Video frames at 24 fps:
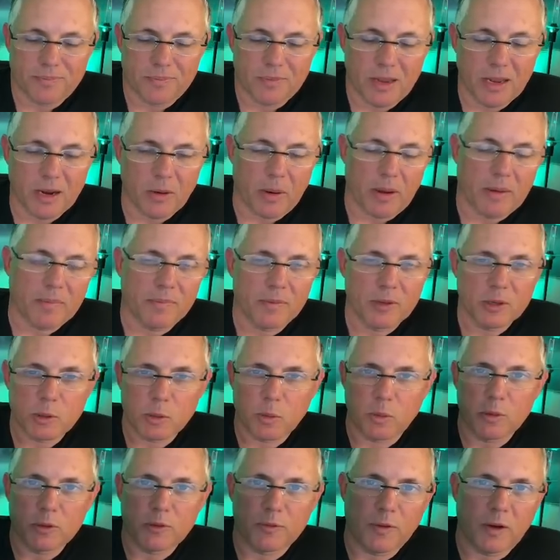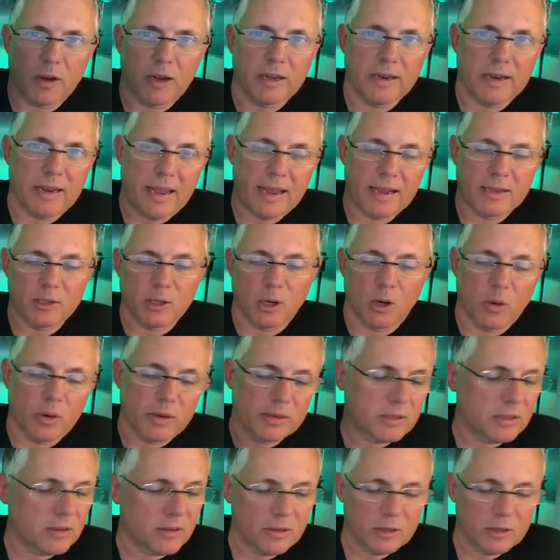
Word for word: Anyway, this one was fun. As always,